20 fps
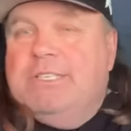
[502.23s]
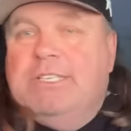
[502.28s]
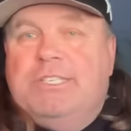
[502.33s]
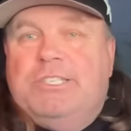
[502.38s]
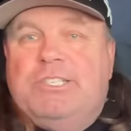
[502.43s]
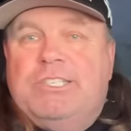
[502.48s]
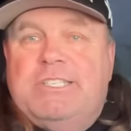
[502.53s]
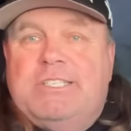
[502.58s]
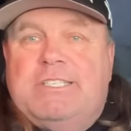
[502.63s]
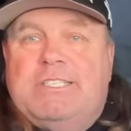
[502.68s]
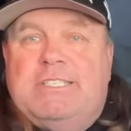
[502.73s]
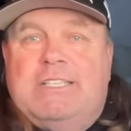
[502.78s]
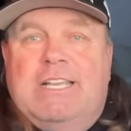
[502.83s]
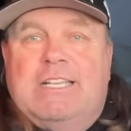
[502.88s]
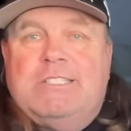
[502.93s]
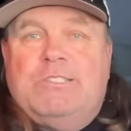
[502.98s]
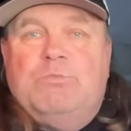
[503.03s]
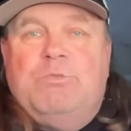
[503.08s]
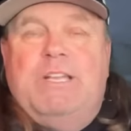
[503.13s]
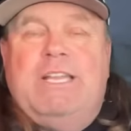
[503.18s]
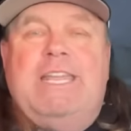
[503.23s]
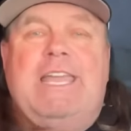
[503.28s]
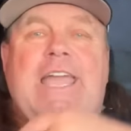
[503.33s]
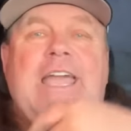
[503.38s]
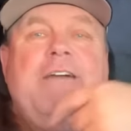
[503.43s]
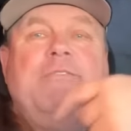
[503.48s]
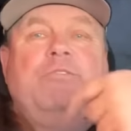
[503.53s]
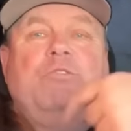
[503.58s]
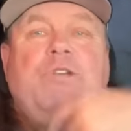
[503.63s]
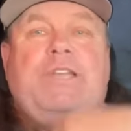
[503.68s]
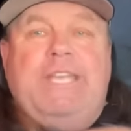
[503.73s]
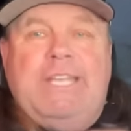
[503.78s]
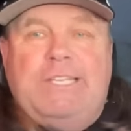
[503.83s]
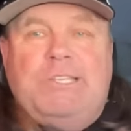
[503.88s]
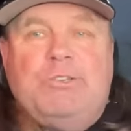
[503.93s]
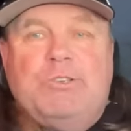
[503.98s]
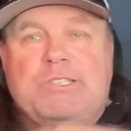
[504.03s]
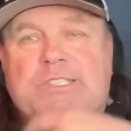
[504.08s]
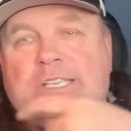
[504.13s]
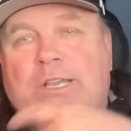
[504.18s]
it just doesn't really have to
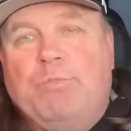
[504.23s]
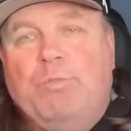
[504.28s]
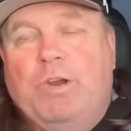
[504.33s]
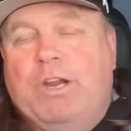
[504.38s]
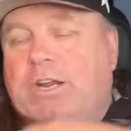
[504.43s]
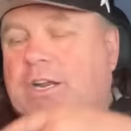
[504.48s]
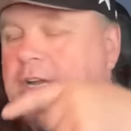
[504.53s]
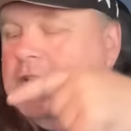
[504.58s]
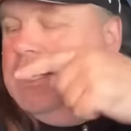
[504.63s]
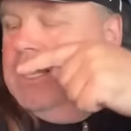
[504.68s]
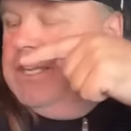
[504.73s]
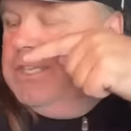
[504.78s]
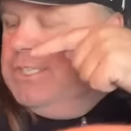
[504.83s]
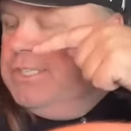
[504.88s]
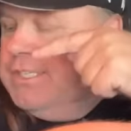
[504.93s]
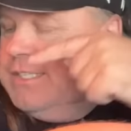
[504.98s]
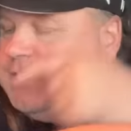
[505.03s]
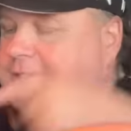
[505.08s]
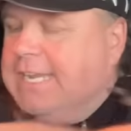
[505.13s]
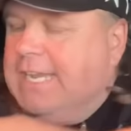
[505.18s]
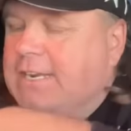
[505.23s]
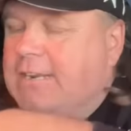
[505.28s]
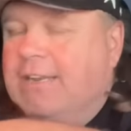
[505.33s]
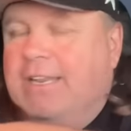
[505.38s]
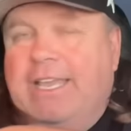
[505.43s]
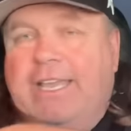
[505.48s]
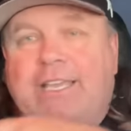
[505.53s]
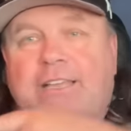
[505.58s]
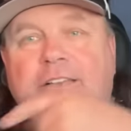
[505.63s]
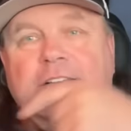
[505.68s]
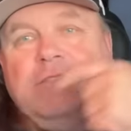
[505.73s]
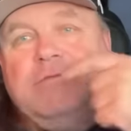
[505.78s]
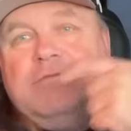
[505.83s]
hit you somewhere, just kind of like